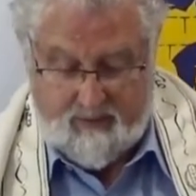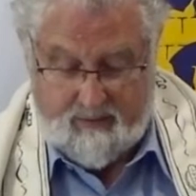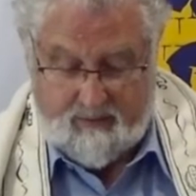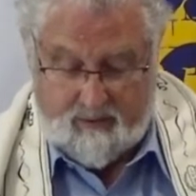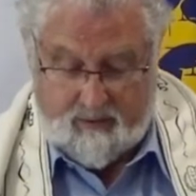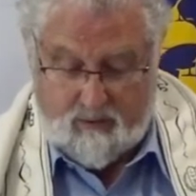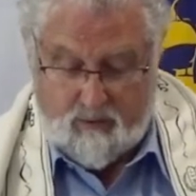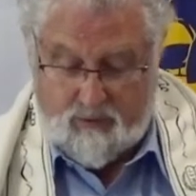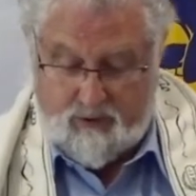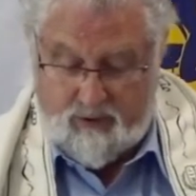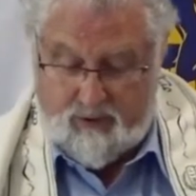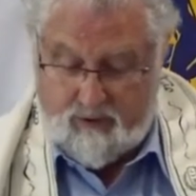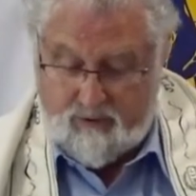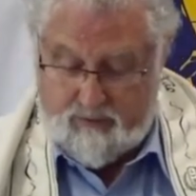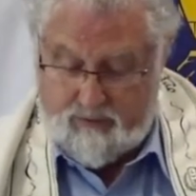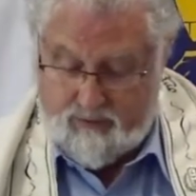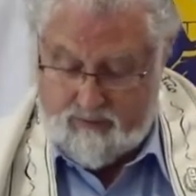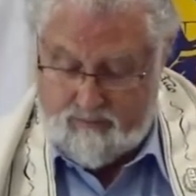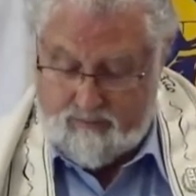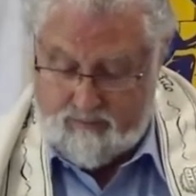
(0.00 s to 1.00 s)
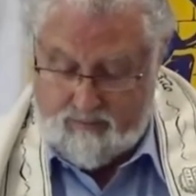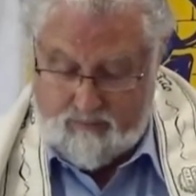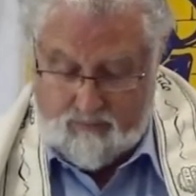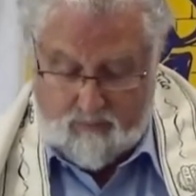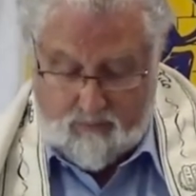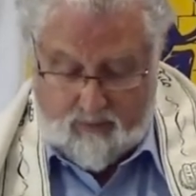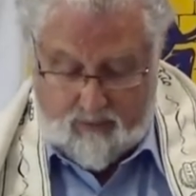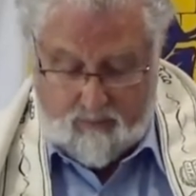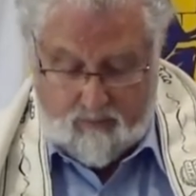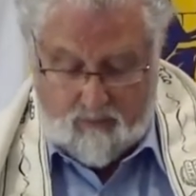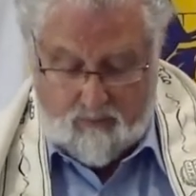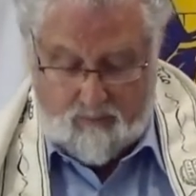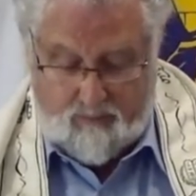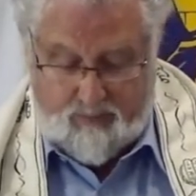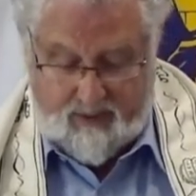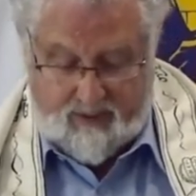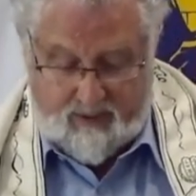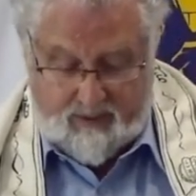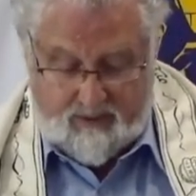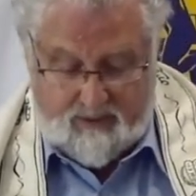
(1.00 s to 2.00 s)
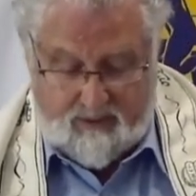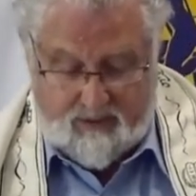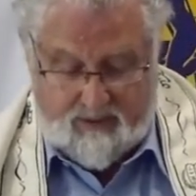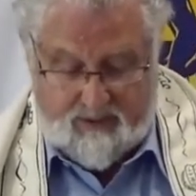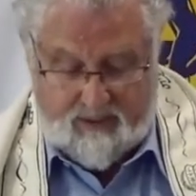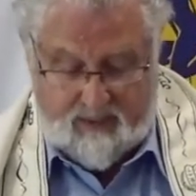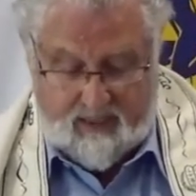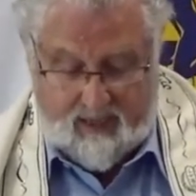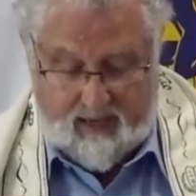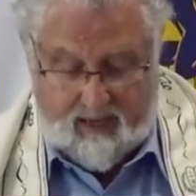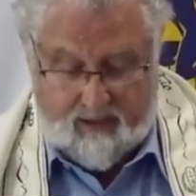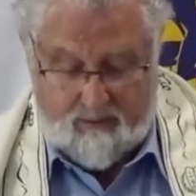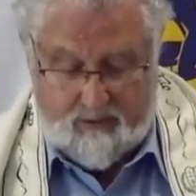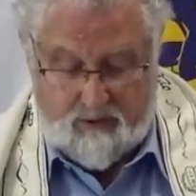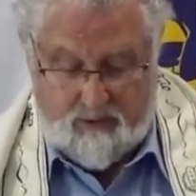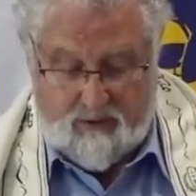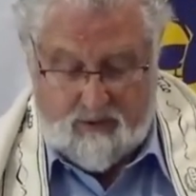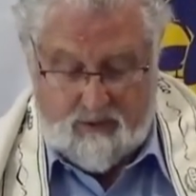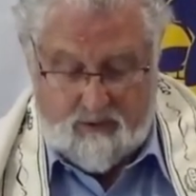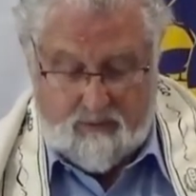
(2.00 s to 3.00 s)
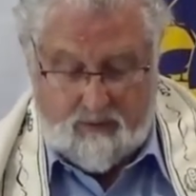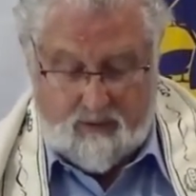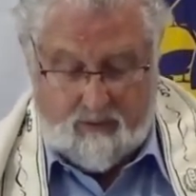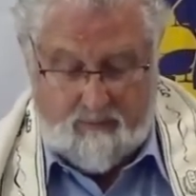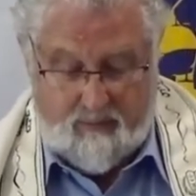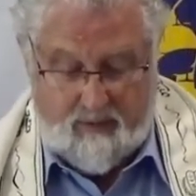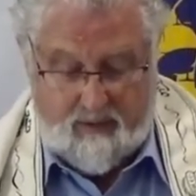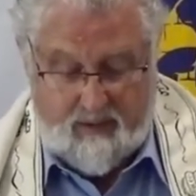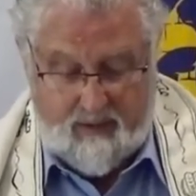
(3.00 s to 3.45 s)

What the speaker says: the good news, we will begin to see how Yeshua